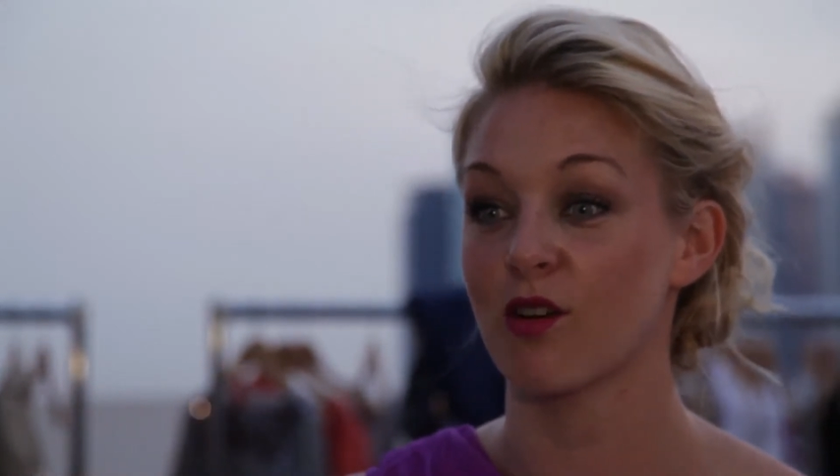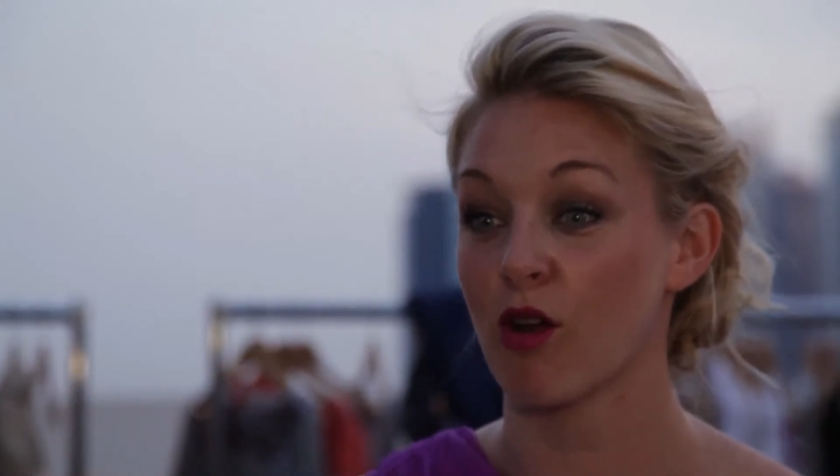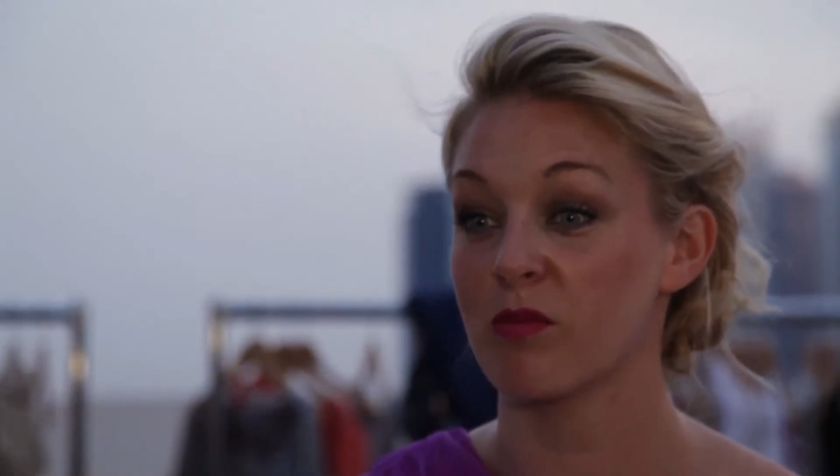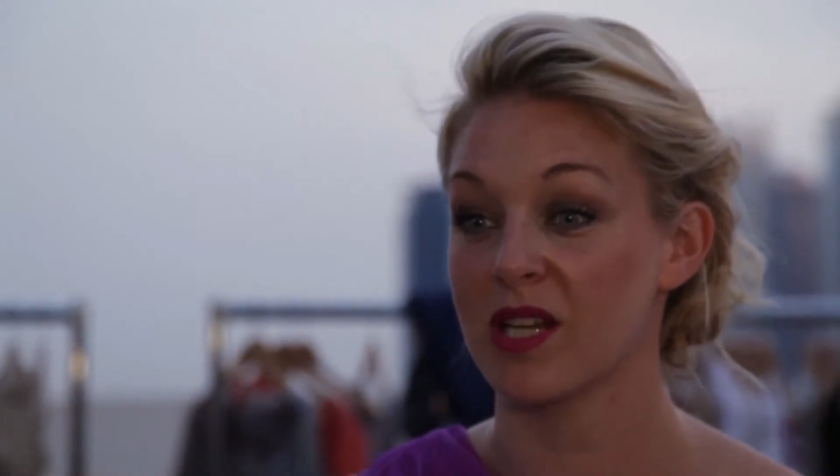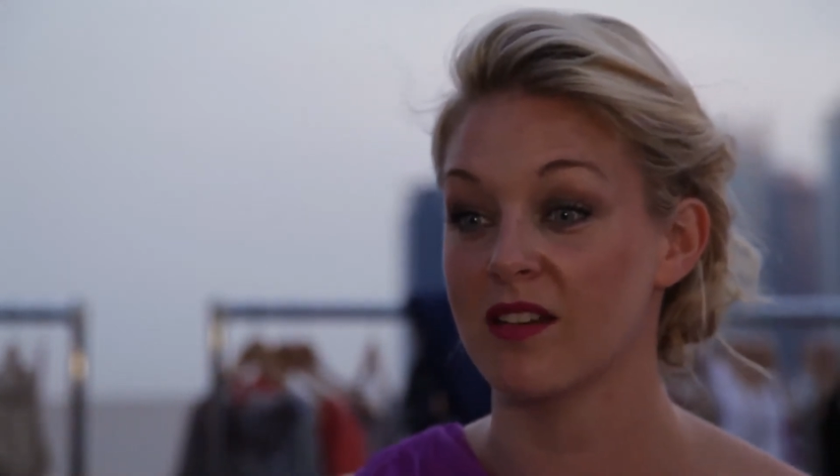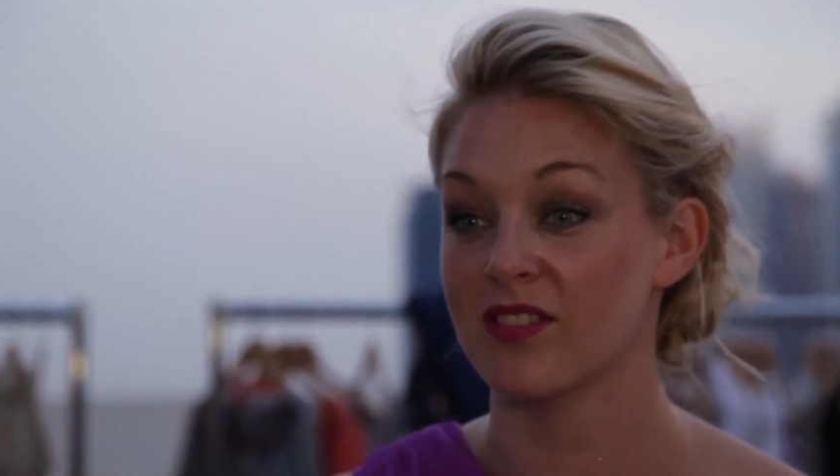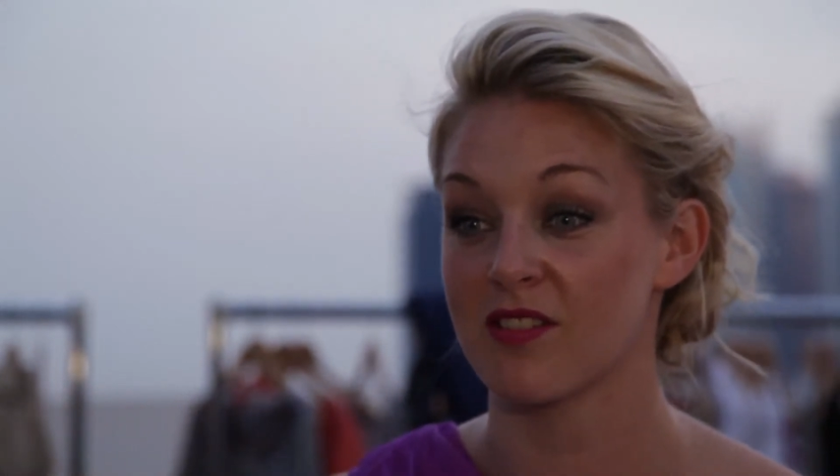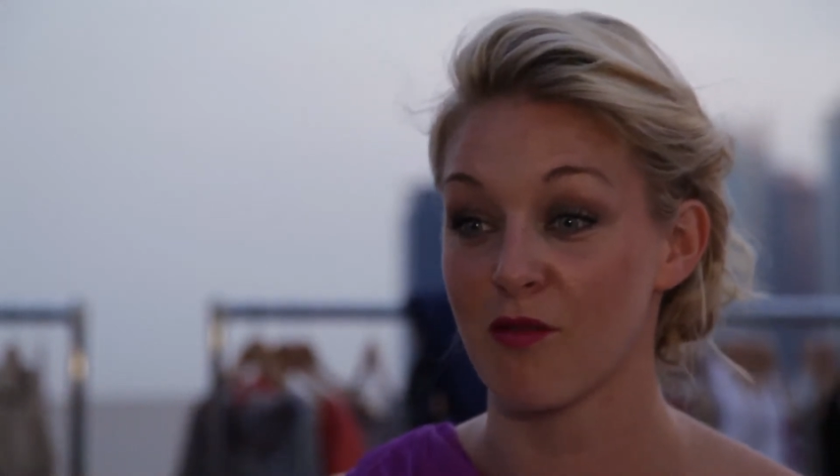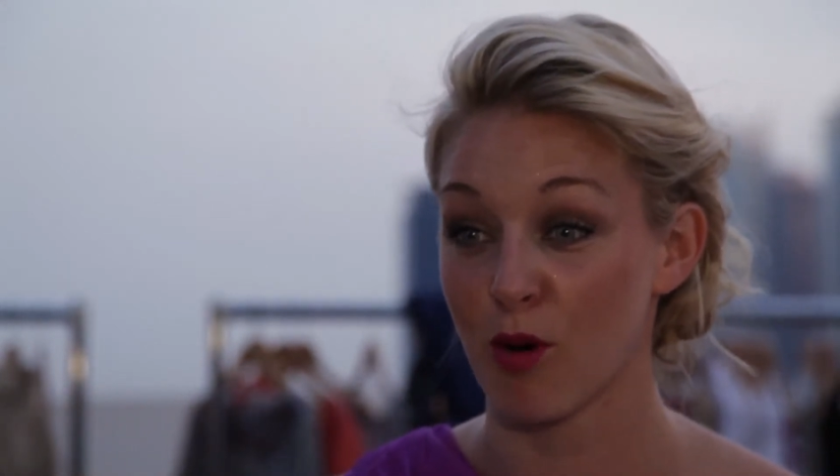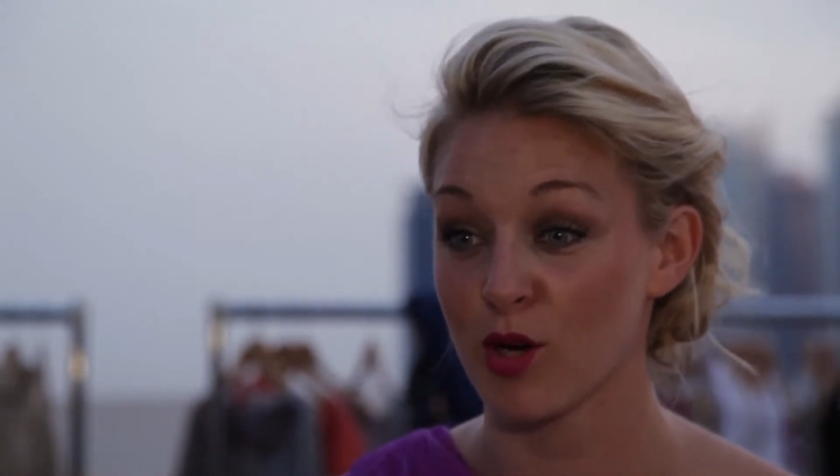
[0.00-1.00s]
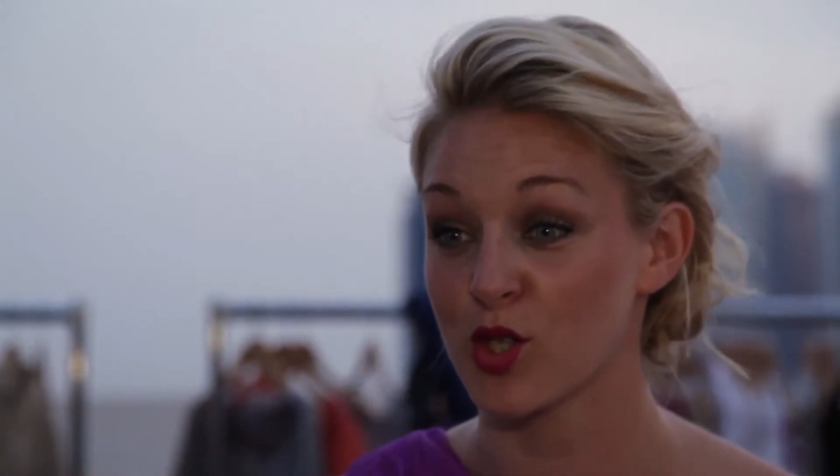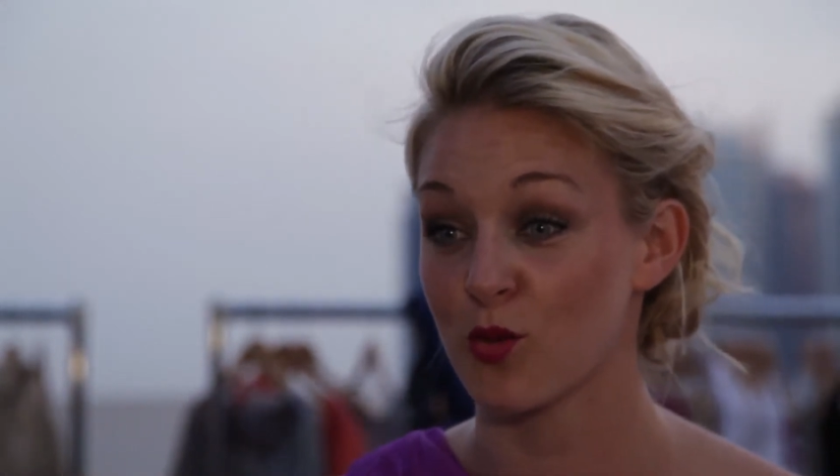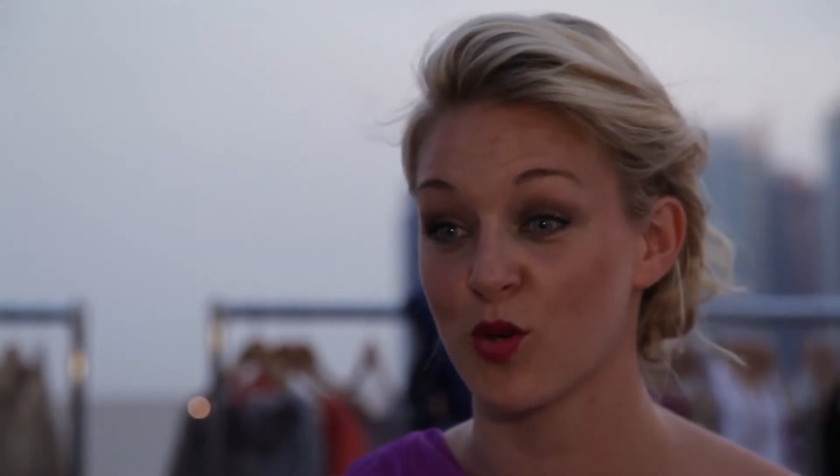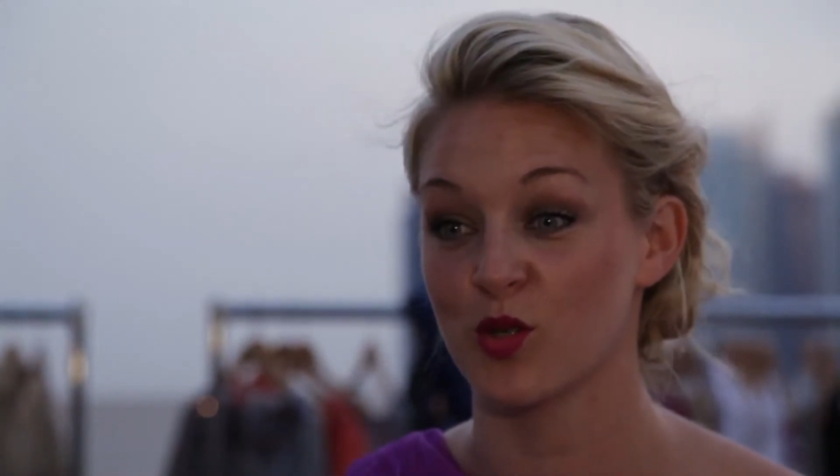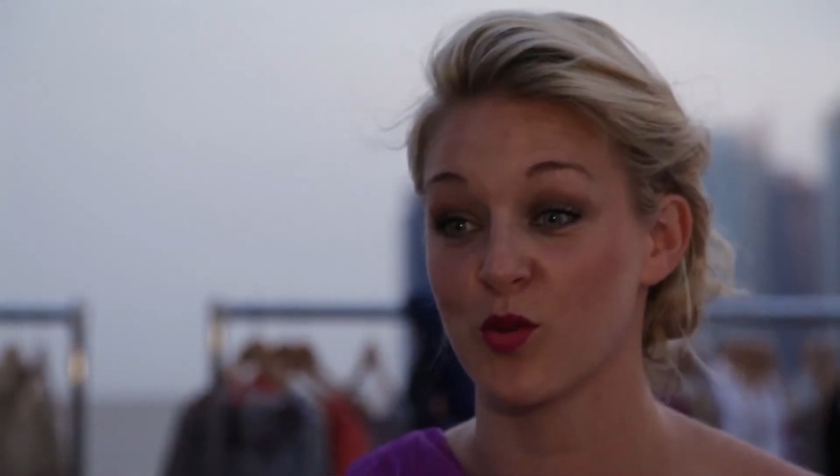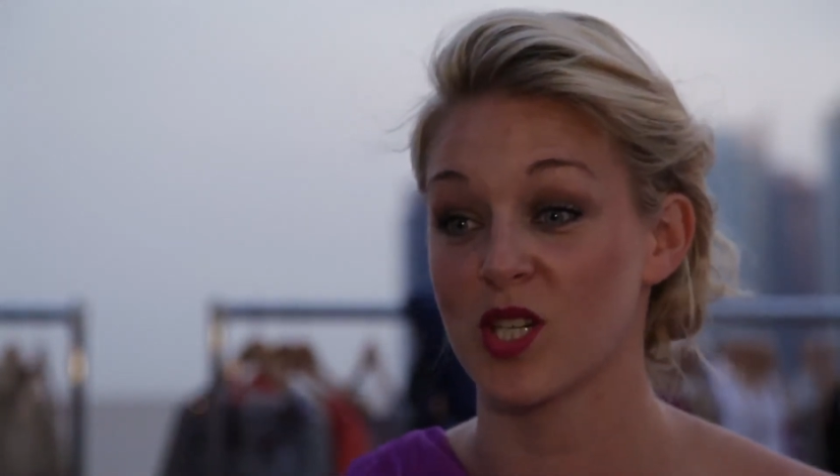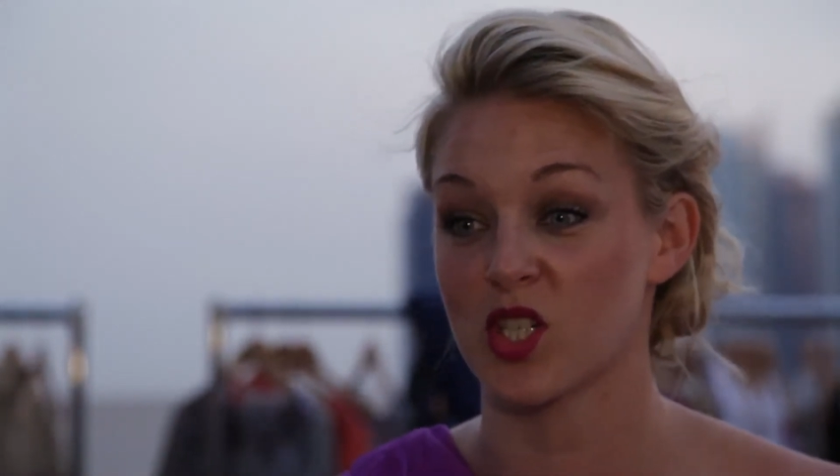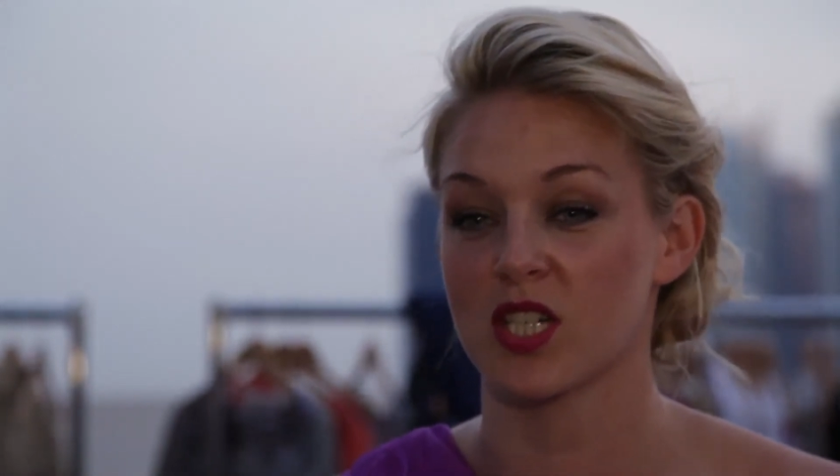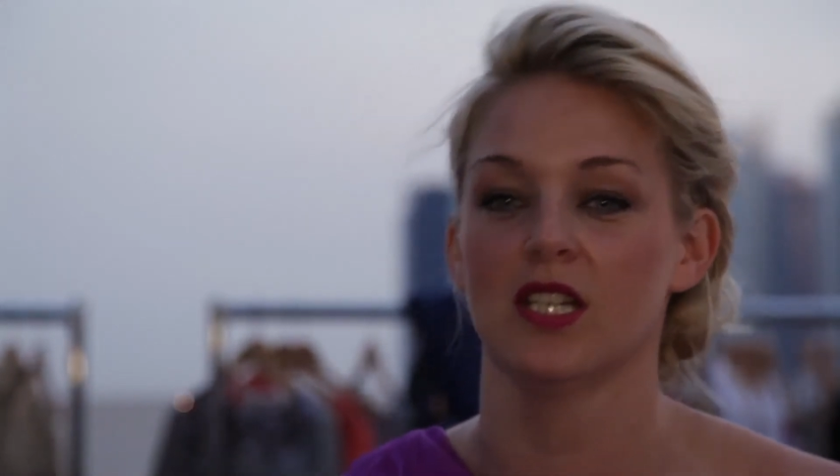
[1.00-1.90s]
Incredibly Innovative Approach Award, which